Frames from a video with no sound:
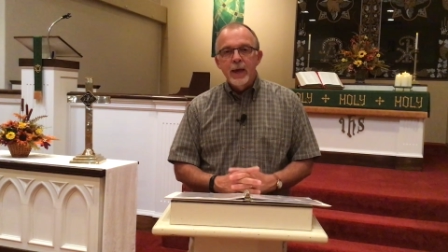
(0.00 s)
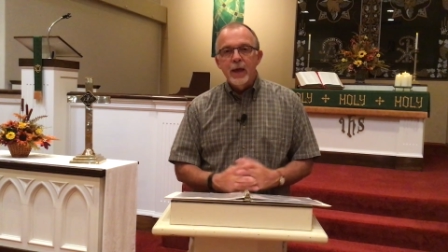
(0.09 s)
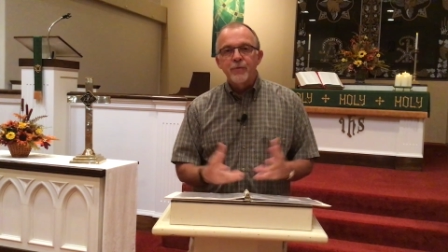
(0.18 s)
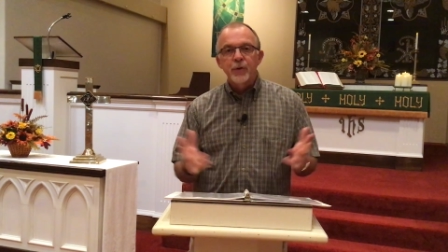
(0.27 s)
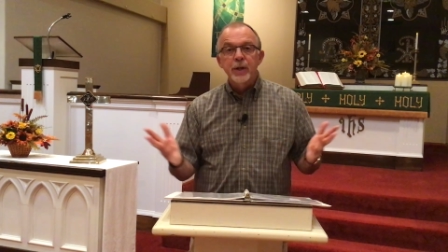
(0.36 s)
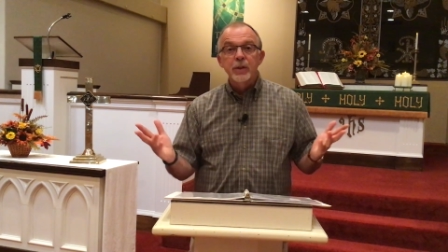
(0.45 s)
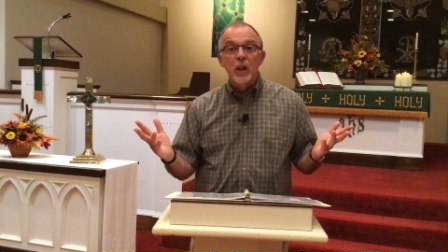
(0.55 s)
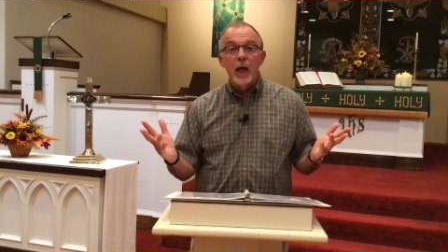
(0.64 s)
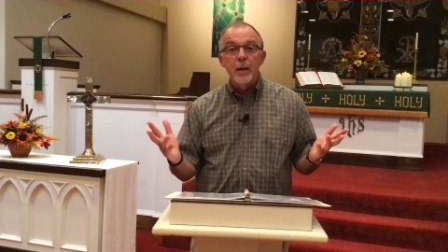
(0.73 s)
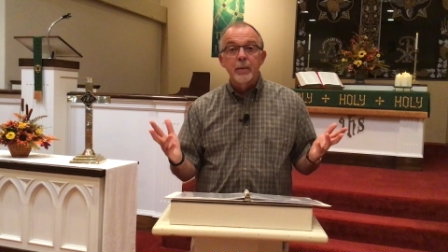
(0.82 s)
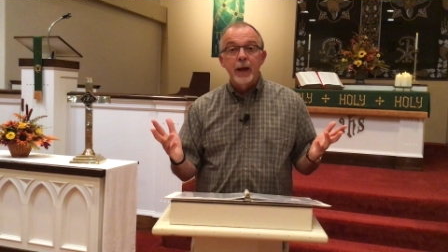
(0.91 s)
If you're in the
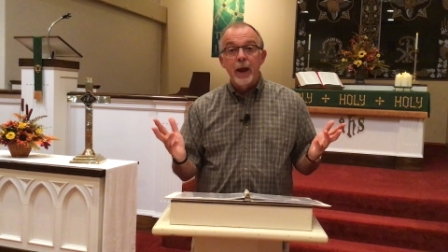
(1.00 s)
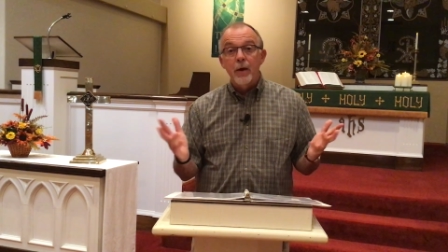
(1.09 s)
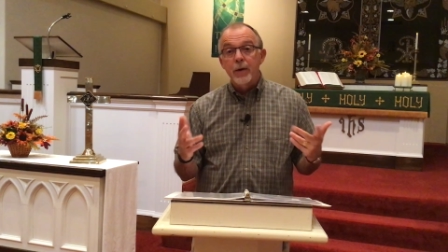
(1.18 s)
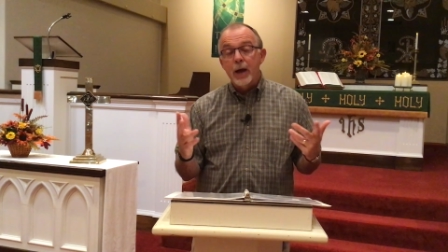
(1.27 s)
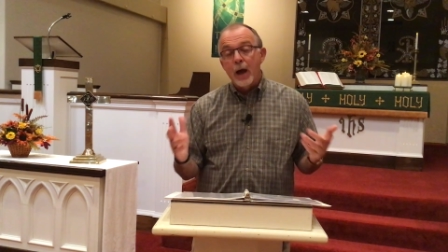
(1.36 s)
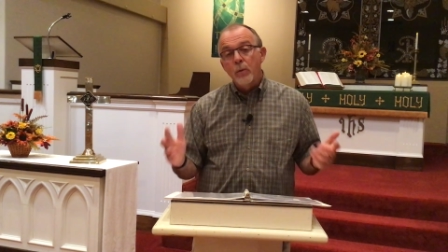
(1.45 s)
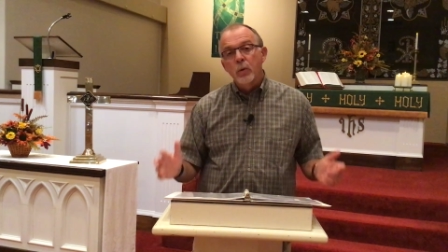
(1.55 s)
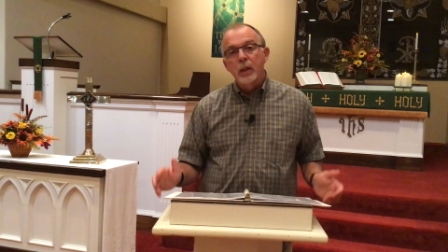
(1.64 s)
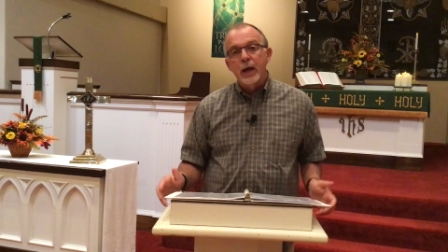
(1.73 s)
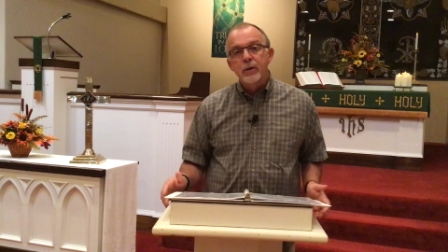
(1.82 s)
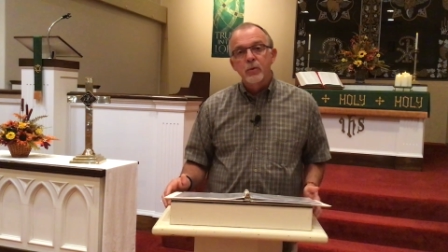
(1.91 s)
Lima area, I would
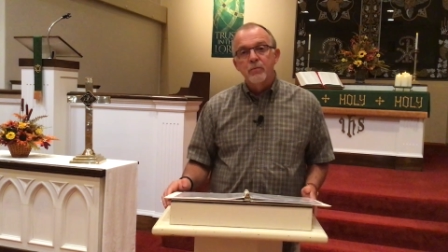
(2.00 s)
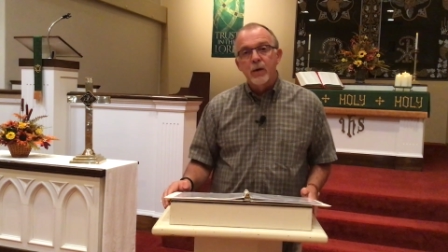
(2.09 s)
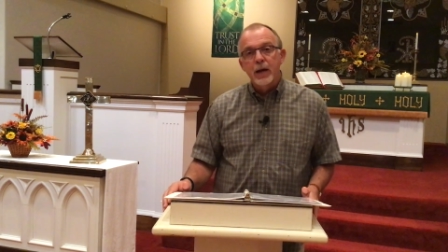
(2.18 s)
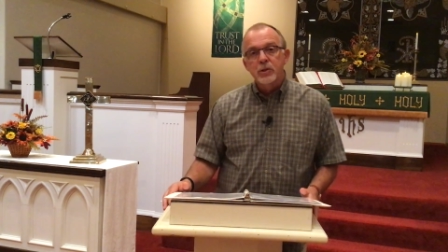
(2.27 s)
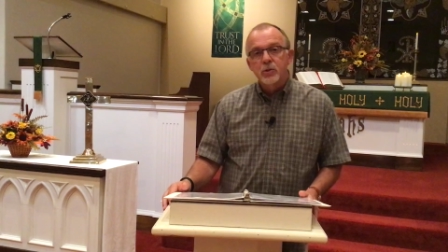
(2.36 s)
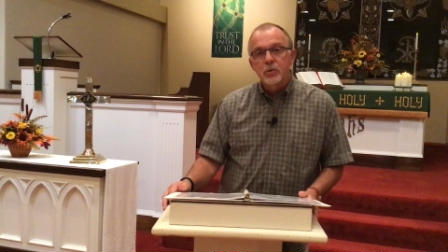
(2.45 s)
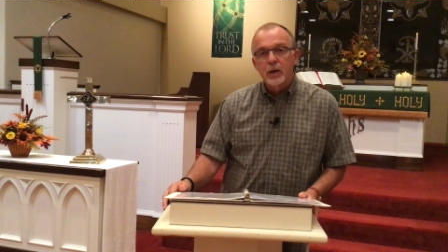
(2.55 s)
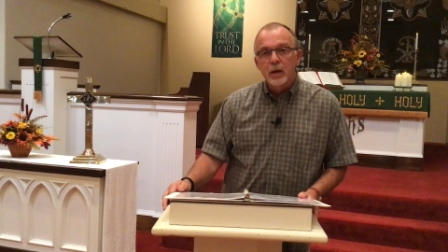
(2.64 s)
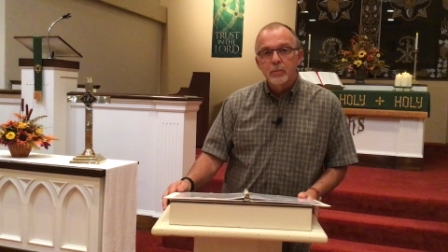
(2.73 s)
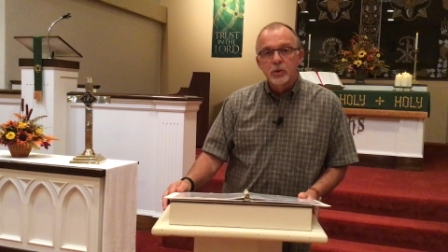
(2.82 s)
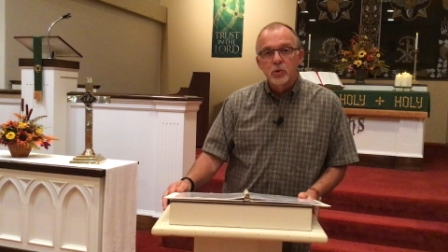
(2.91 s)
like to invite you to
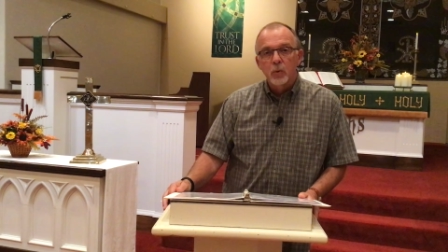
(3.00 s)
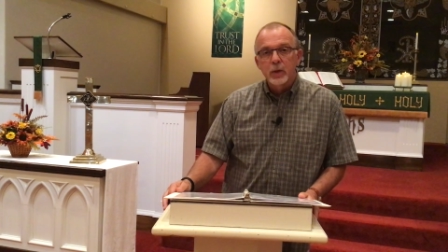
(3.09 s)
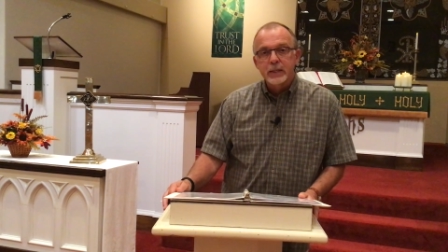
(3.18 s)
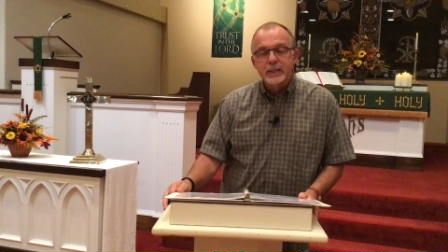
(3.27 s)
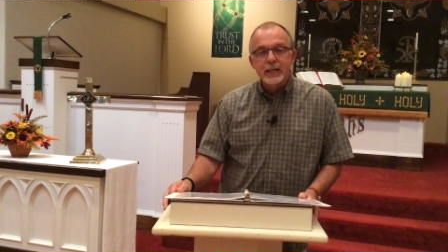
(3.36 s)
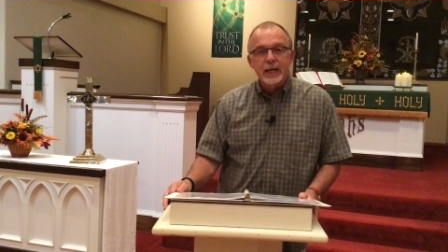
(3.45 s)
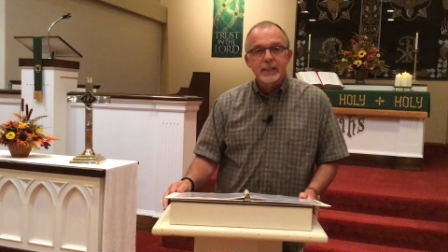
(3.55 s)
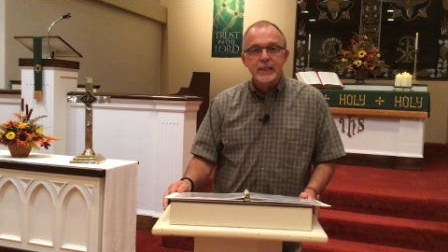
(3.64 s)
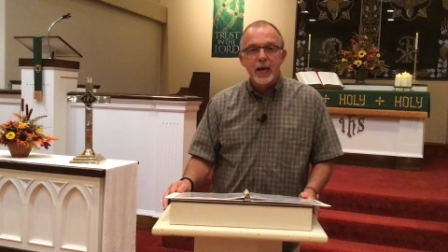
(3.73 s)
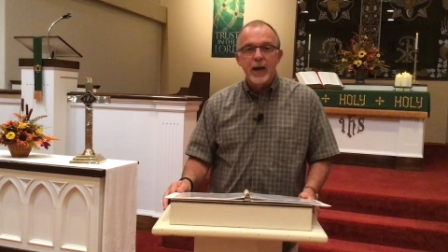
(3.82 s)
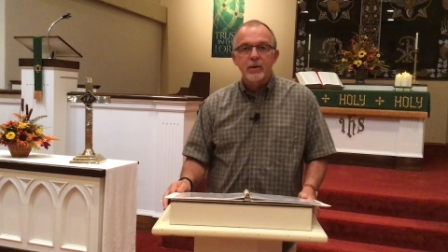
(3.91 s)
come and join us next
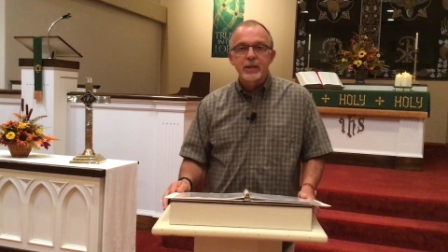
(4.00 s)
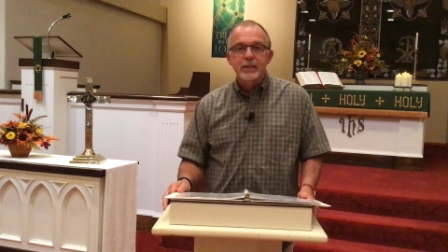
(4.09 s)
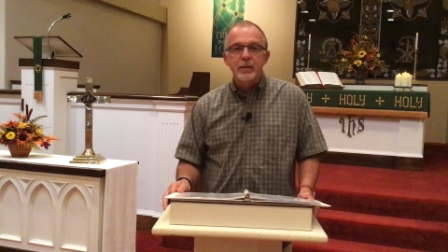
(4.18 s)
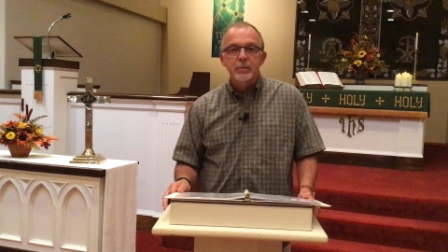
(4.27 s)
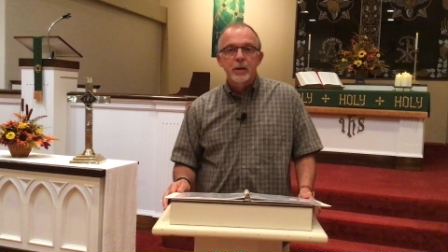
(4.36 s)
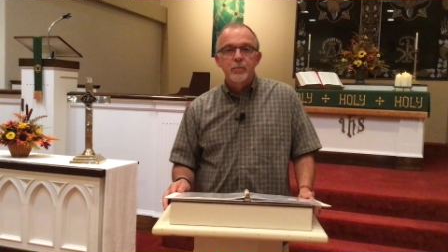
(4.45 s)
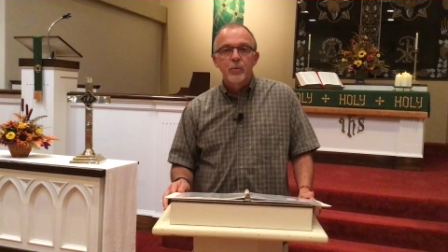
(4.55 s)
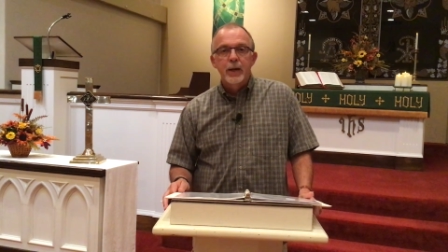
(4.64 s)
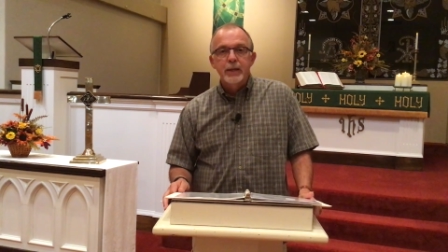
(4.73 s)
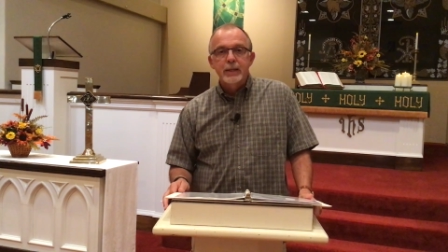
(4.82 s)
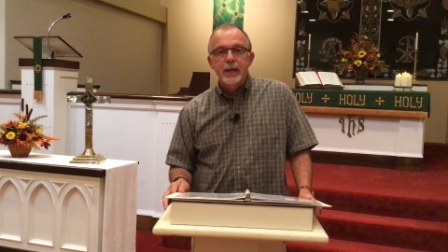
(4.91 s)
Saturday, September
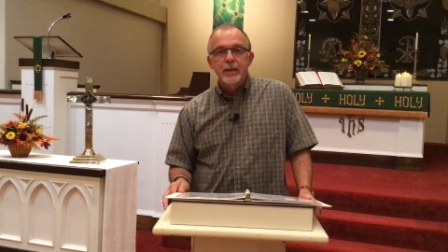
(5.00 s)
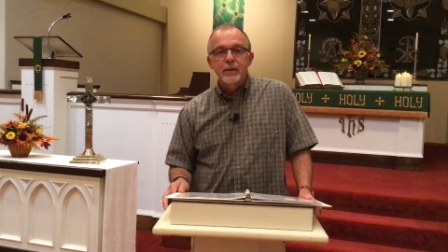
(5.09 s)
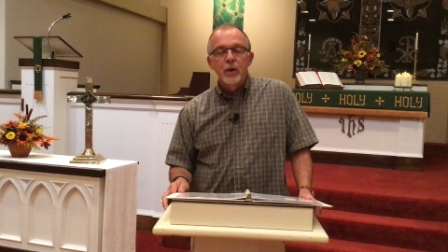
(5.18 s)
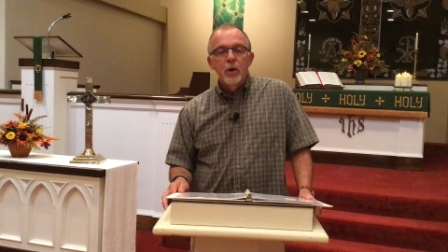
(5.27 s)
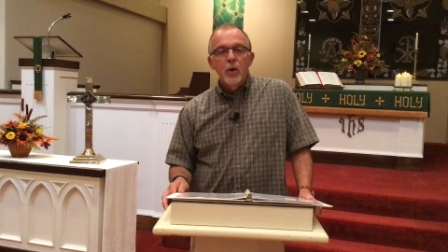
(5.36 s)
18th.